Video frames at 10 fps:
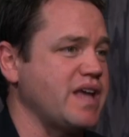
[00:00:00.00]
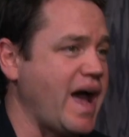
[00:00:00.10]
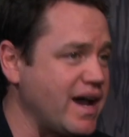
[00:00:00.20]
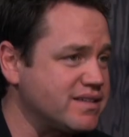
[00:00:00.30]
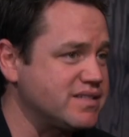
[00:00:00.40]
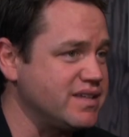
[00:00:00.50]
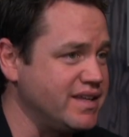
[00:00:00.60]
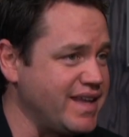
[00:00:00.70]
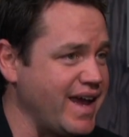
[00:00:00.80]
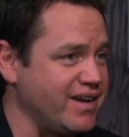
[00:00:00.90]
sacks
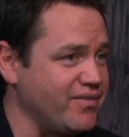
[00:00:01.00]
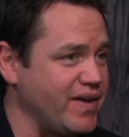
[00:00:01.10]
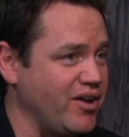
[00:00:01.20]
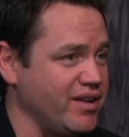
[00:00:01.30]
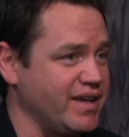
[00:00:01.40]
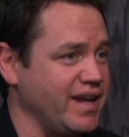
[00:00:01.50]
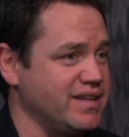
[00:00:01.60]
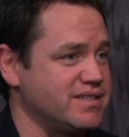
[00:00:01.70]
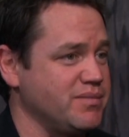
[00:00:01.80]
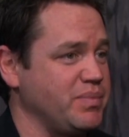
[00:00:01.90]
in the NFL
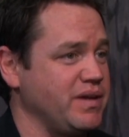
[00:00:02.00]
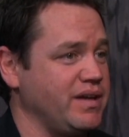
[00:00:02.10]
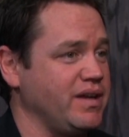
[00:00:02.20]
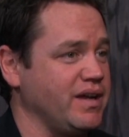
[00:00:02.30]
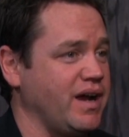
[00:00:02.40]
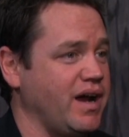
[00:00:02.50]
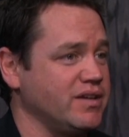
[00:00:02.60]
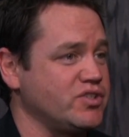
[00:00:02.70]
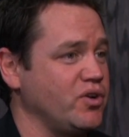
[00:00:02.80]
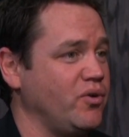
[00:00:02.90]
against a big
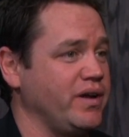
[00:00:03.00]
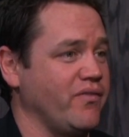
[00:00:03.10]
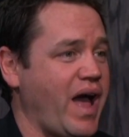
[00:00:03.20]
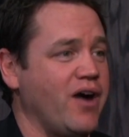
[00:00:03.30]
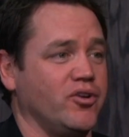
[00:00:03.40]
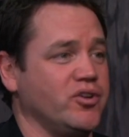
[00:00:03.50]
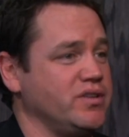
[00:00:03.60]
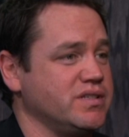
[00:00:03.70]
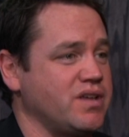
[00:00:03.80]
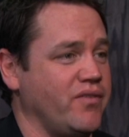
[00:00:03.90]
showing of how good
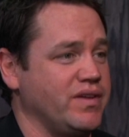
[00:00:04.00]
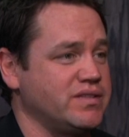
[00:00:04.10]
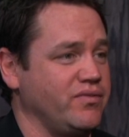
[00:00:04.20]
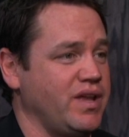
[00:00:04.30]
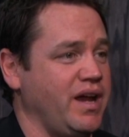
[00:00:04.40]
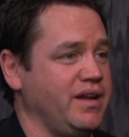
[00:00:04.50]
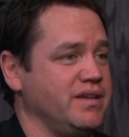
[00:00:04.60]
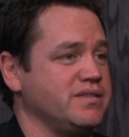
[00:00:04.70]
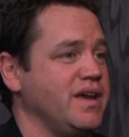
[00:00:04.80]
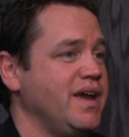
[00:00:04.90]
this offensive line
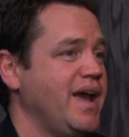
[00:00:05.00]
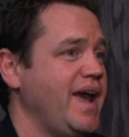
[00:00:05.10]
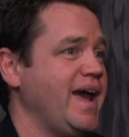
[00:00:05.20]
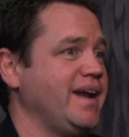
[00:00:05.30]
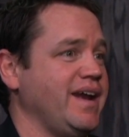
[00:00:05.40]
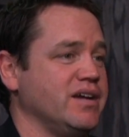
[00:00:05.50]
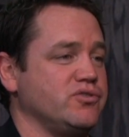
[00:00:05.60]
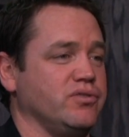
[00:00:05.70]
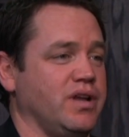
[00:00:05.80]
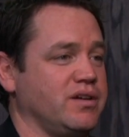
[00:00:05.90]
is. And
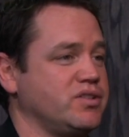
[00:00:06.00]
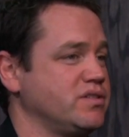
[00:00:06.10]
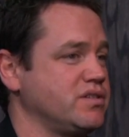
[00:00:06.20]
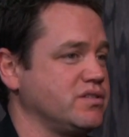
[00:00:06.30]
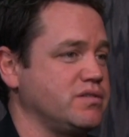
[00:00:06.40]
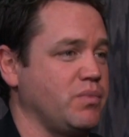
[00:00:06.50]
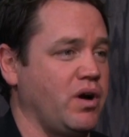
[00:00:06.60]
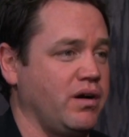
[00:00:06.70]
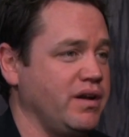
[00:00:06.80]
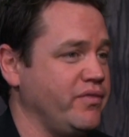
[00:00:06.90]
Andrew Luck, just a
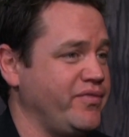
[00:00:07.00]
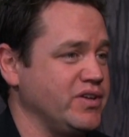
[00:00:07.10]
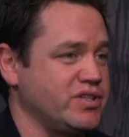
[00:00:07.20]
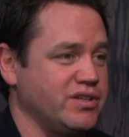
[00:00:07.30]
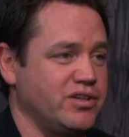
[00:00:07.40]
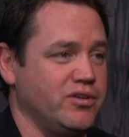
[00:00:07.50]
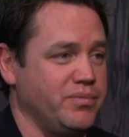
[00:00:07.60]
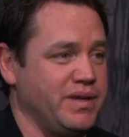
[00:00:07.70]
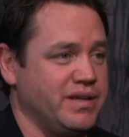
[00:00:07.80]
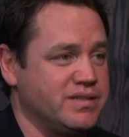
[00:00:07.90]
smart, efficient
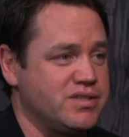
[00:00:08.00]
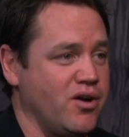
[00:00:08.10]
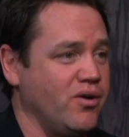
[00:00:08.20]
QB. So